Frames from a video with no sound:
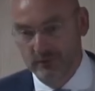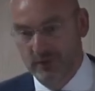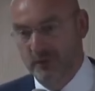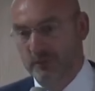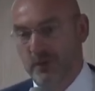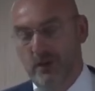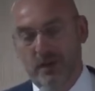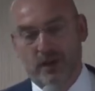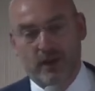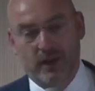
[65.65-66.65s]
Yeah.
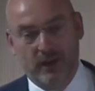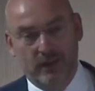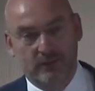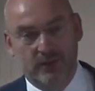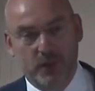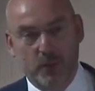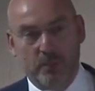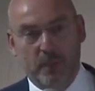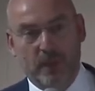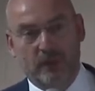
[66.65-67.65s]
And
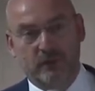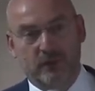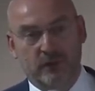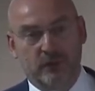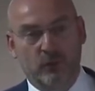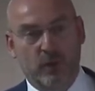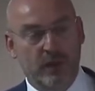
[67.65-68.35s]
the